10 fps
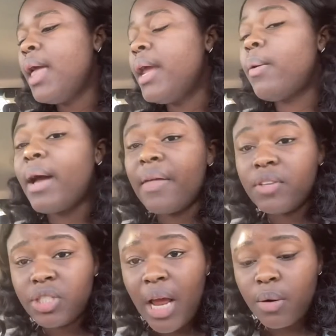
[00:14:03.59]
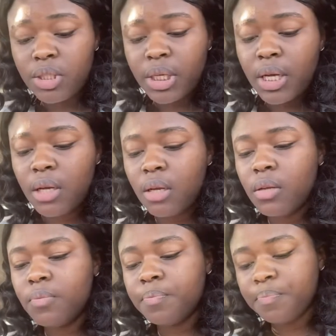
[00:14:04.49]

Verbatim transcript: Anyway, I got the shower gel,